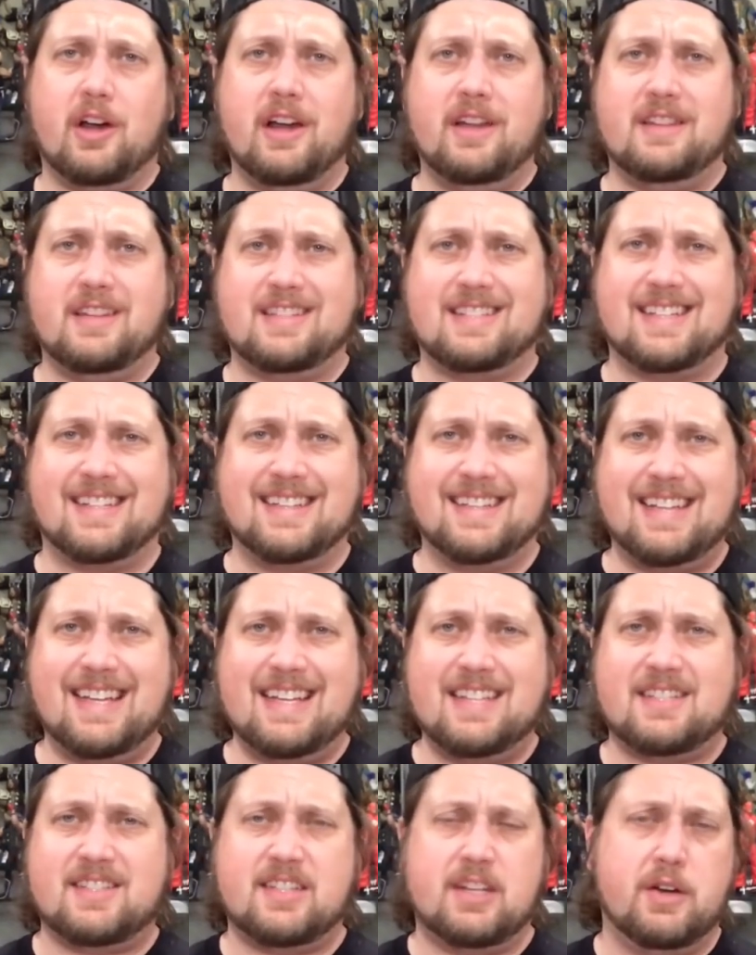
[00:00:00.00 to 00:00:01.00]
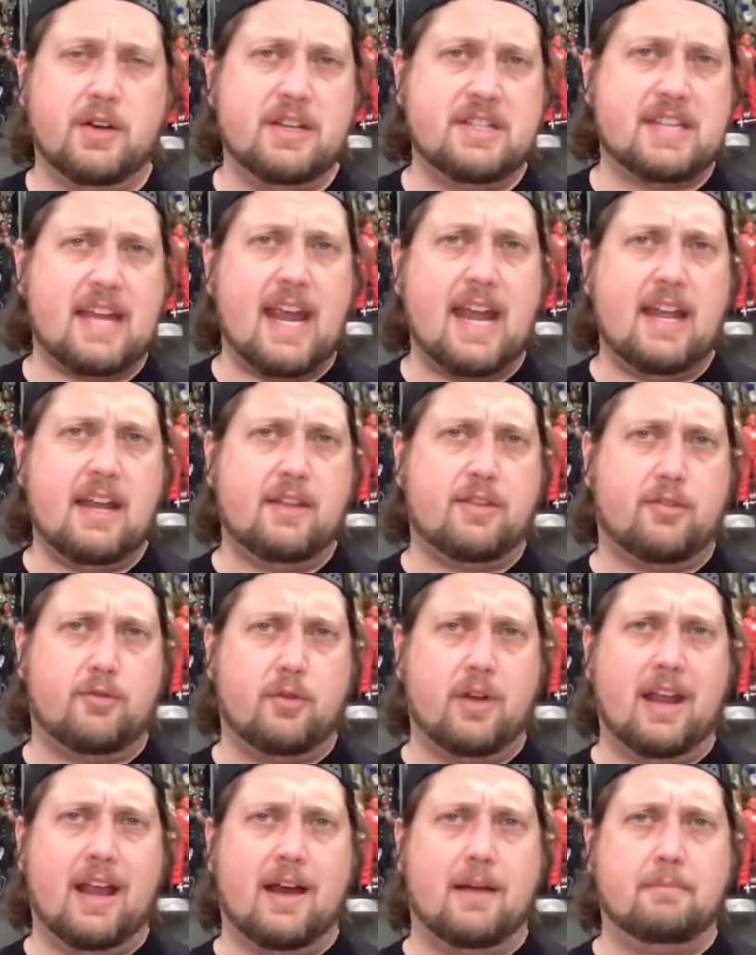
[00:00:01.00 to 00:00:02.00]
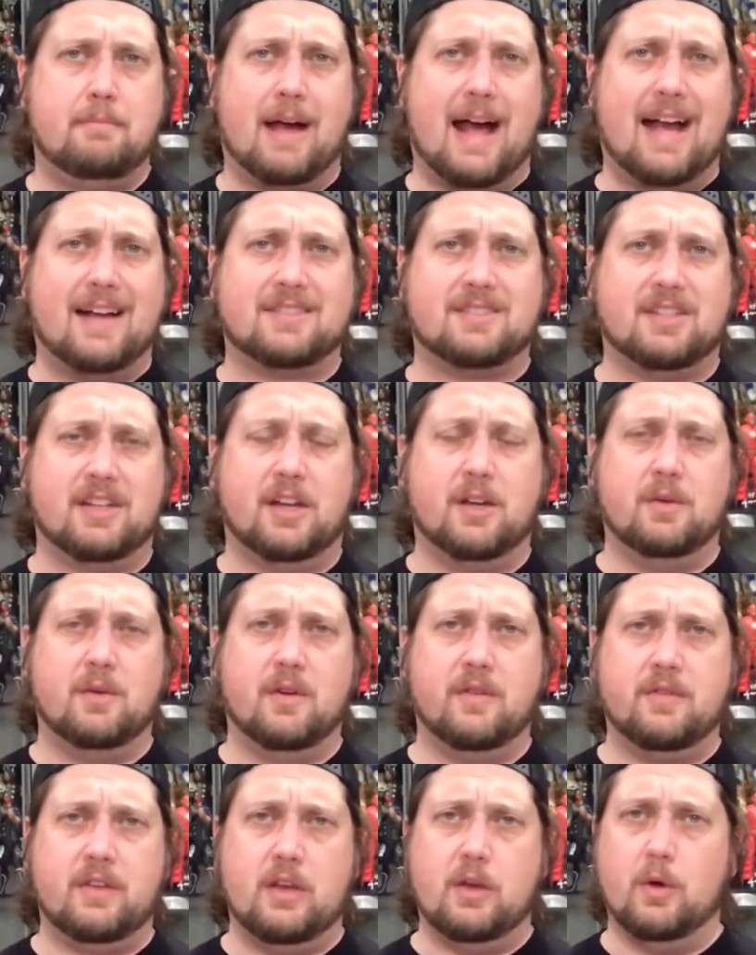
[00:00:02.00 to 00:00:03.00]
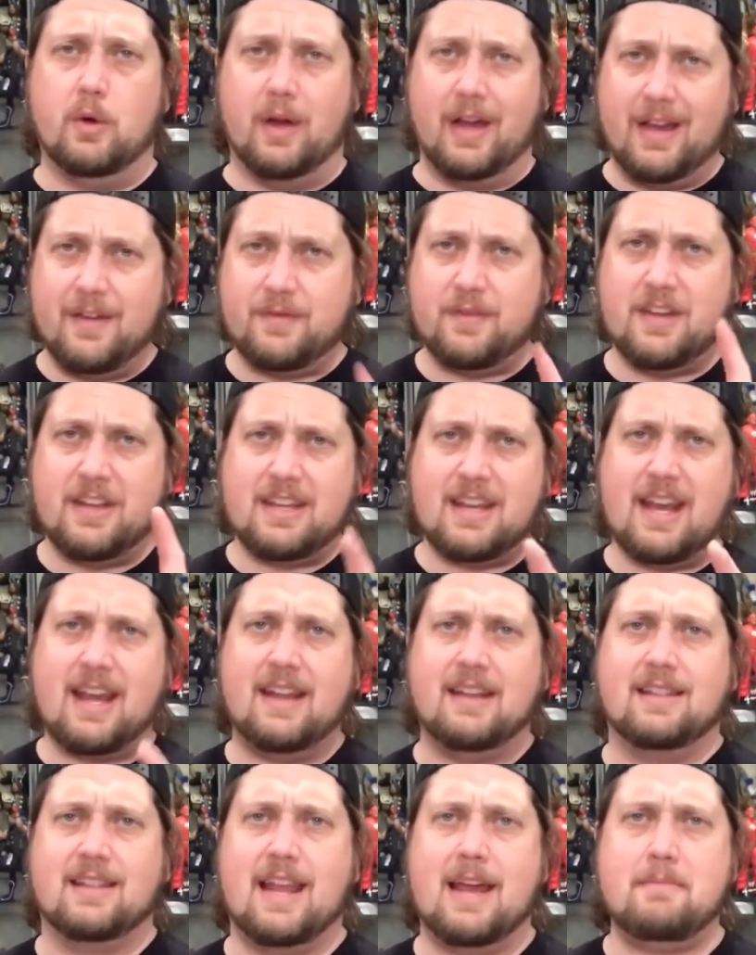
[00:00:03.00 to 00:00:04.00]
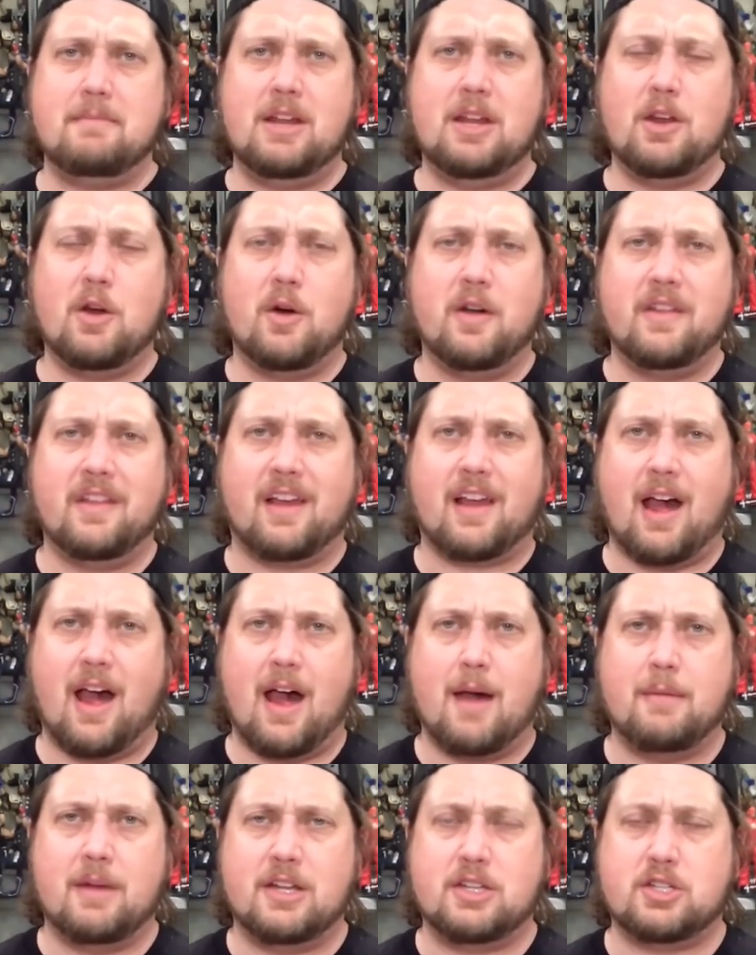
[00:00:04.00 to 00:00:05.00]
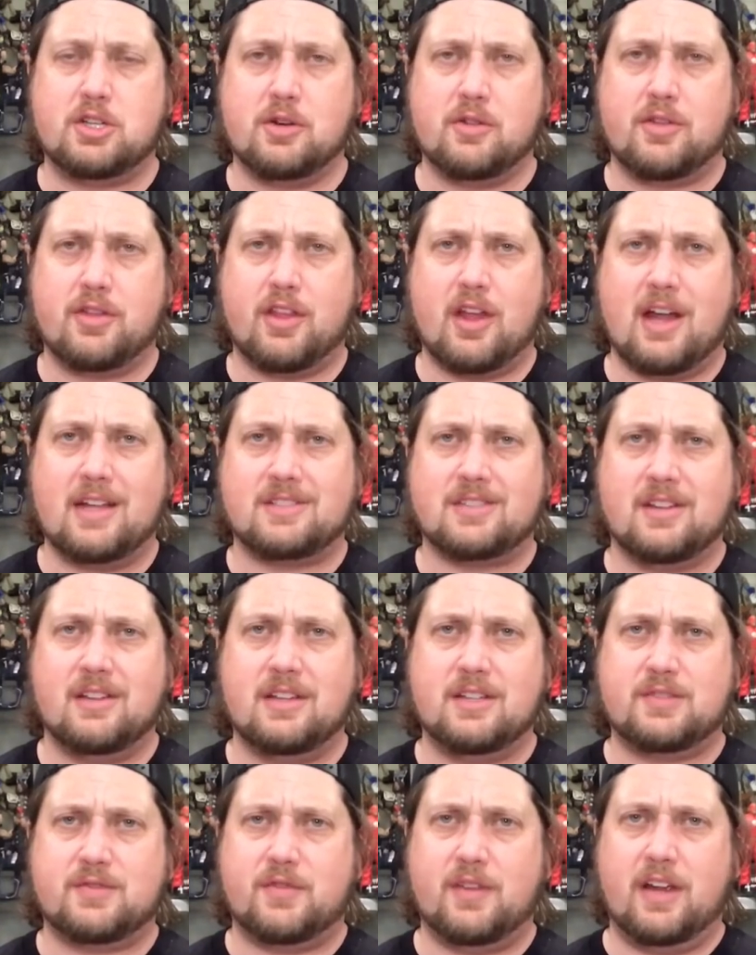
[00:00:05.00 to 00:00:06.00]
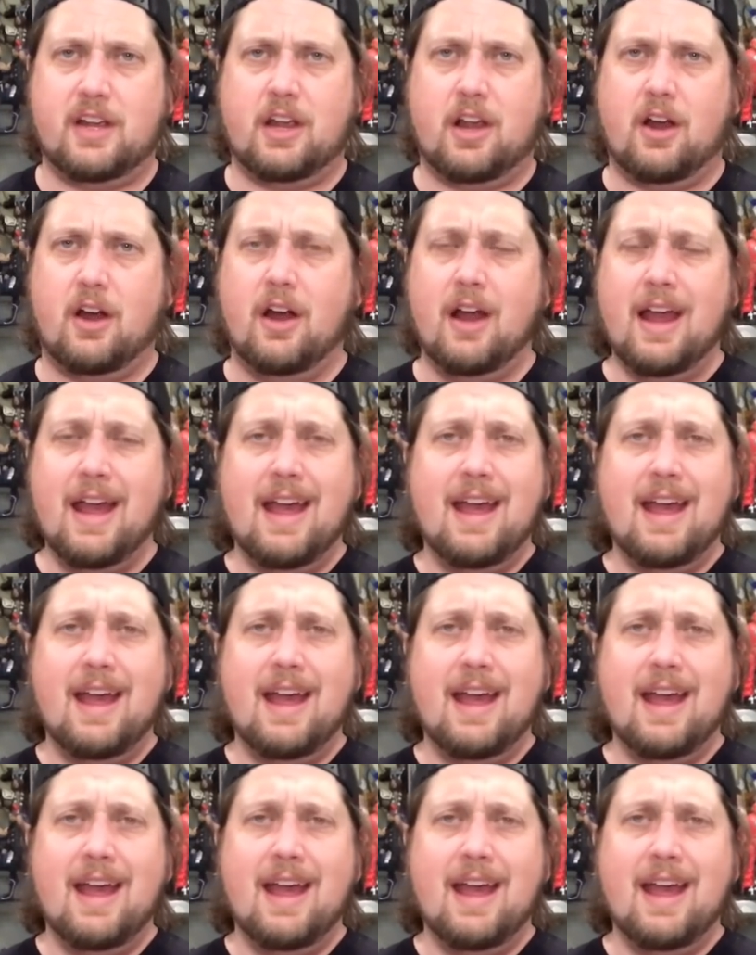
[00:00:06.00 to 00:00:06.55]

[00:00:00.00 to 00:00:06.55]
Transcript: this Elite Series eighty-three unboxing and review. If you did, let me know in the comments your thoughts on this figure.